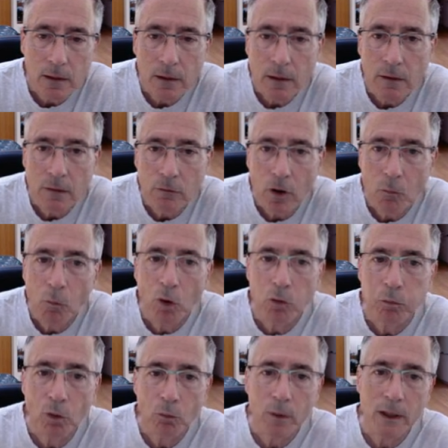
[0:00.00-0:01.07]
there are
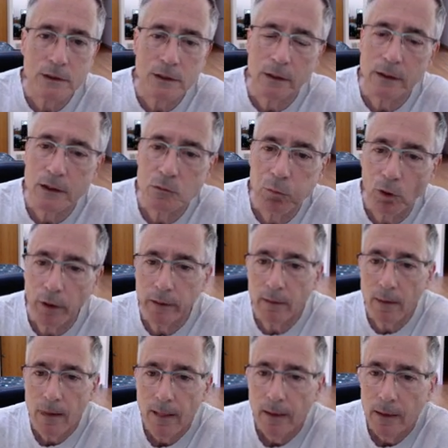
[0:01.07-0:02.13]
multiple wins at this
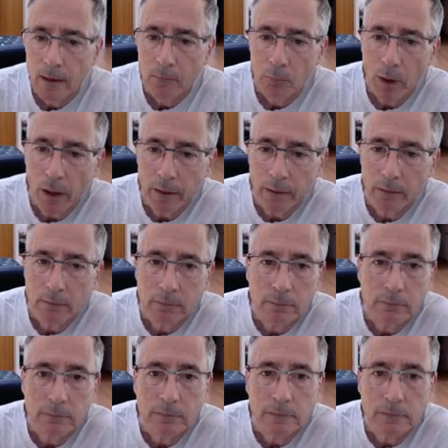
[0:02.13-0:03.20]
point,
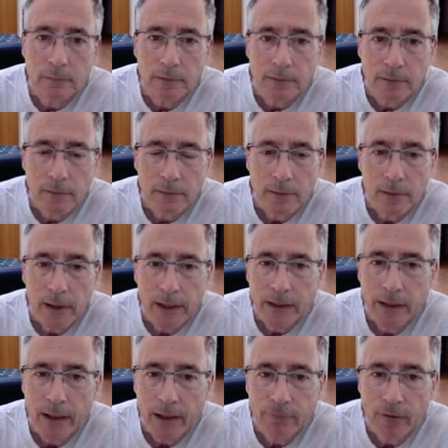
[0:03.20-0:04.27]
but
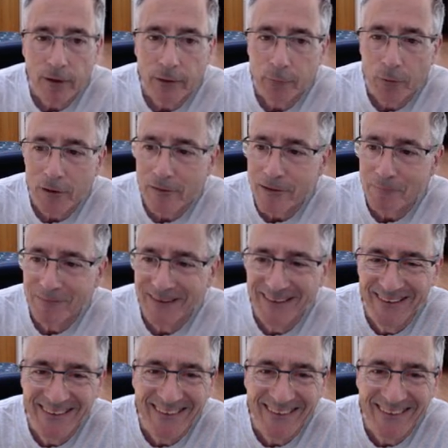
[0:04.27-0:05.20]
I did not find one of them.